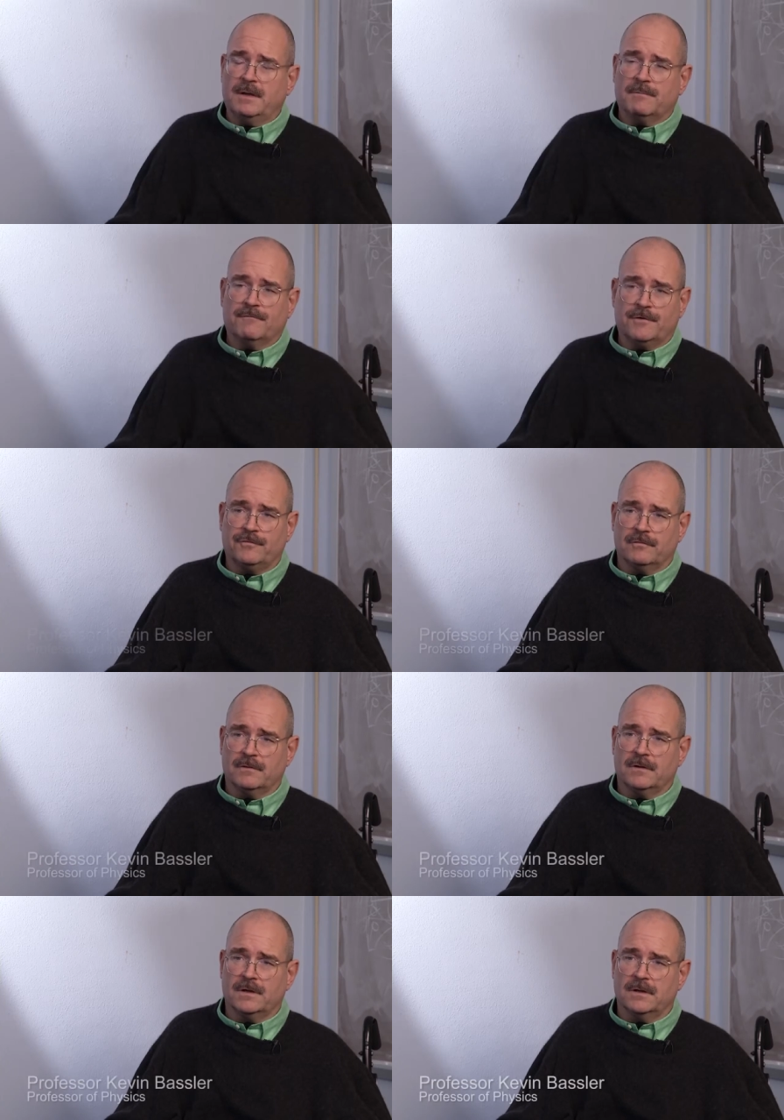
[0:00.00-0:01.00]
Professor
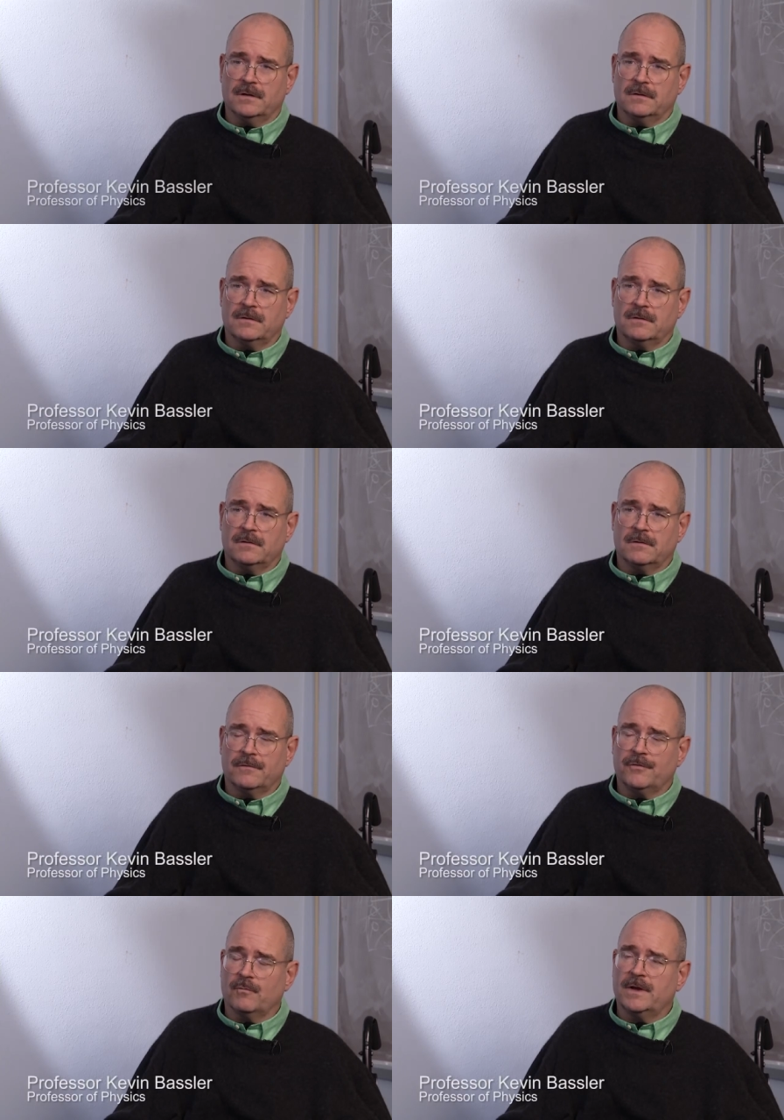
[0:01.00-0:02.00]
uh,
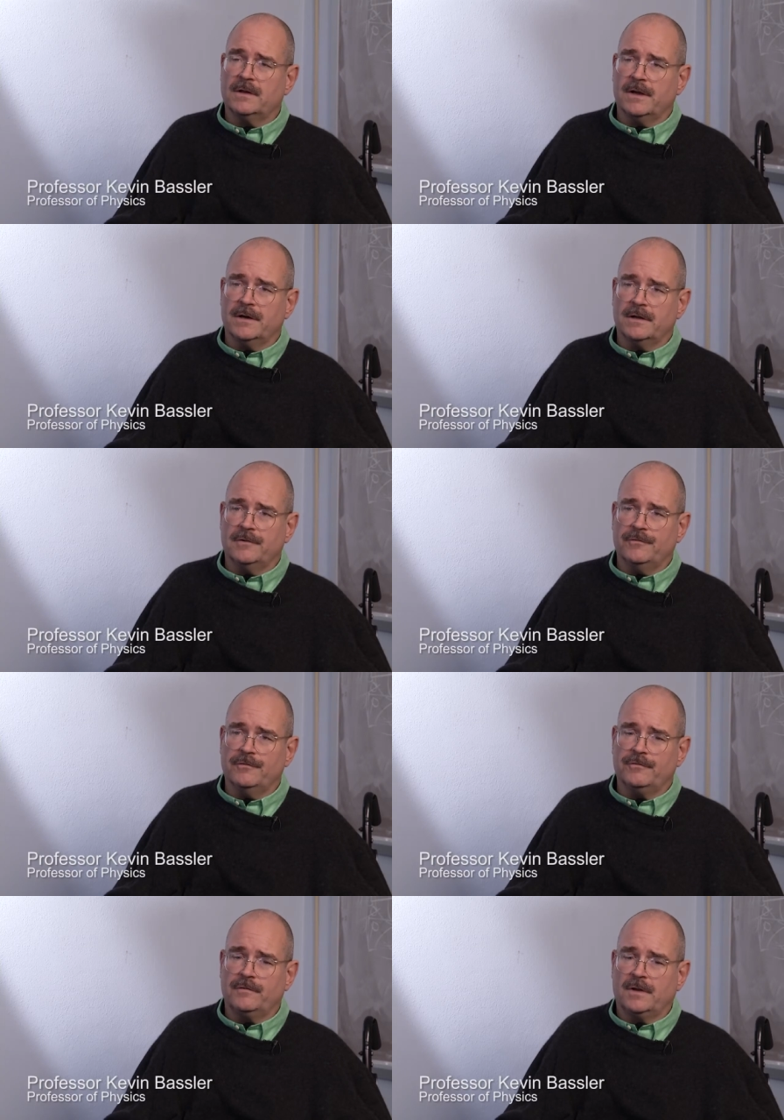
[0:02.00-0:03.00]
Arthur Weglein,
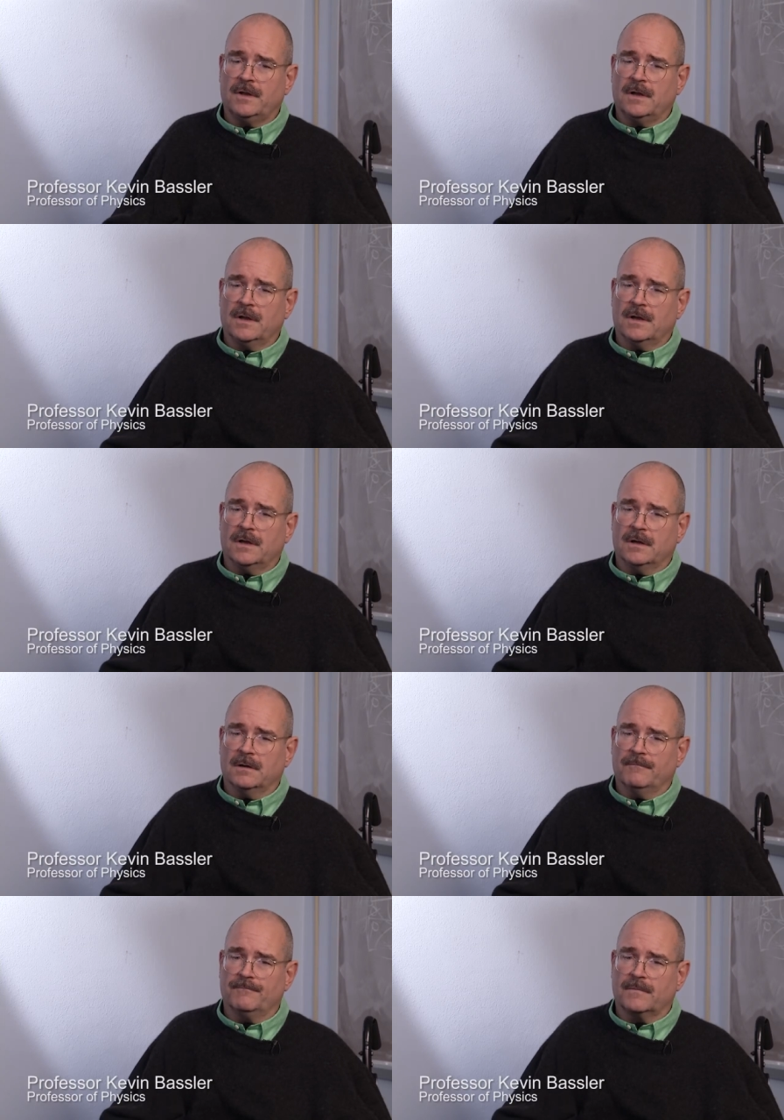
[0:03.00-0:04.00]
is
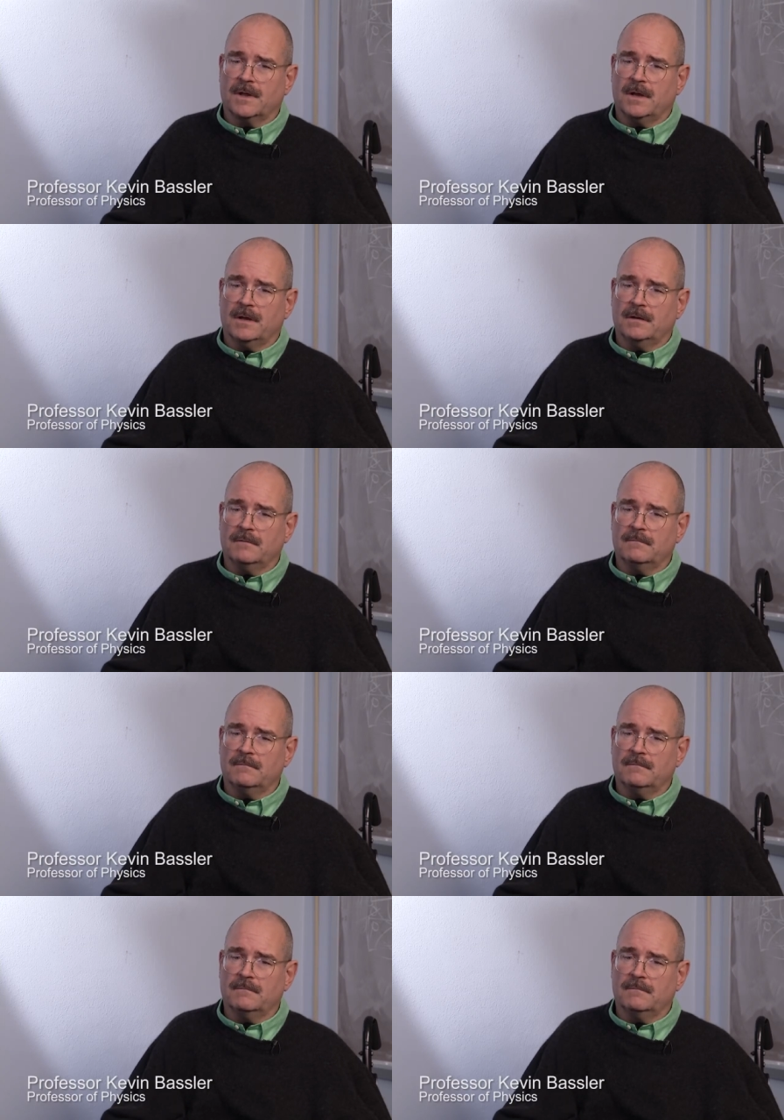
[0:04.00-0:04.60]
um, a